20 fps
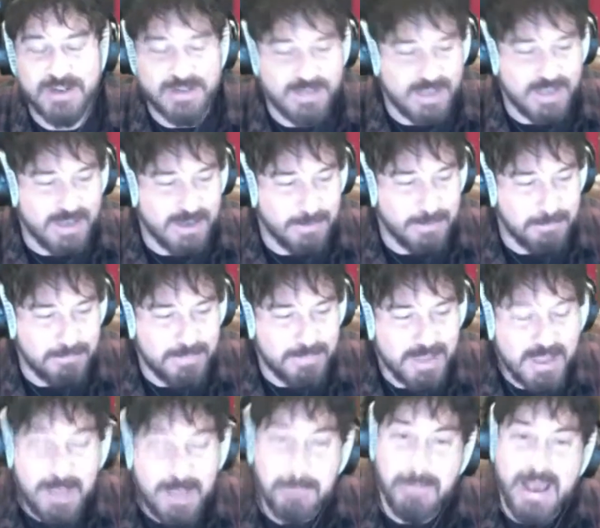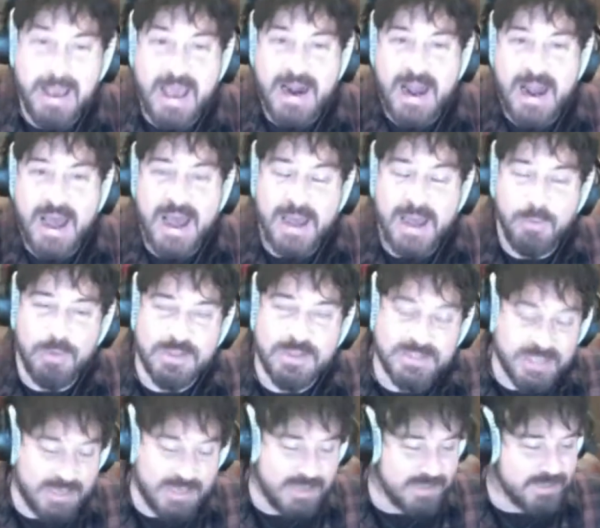And Matt Hyde
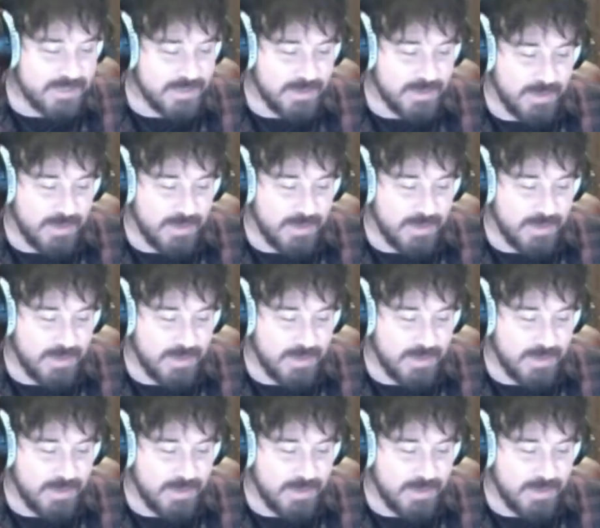was a